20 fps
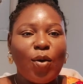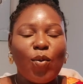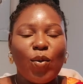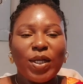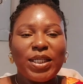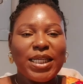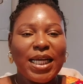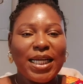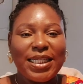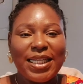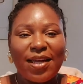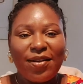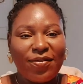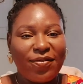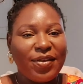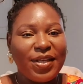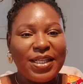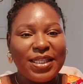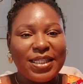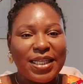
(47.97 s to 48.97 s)
What are their
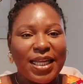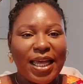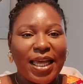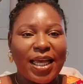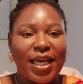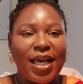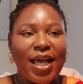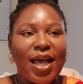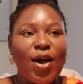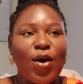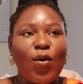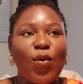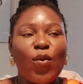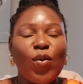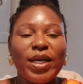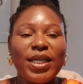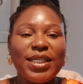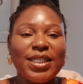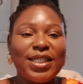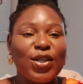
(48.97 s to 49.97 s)
fees like?
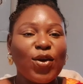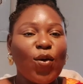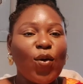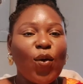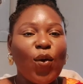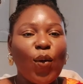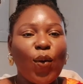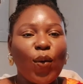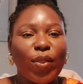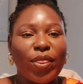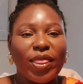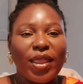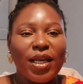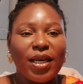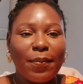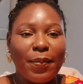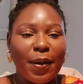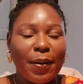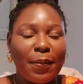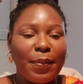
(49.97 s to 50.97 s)
What is the whole
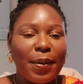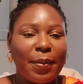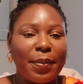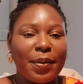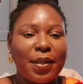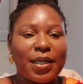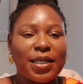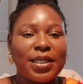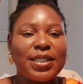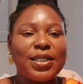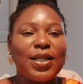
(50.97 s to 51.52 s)
thing about Babcock?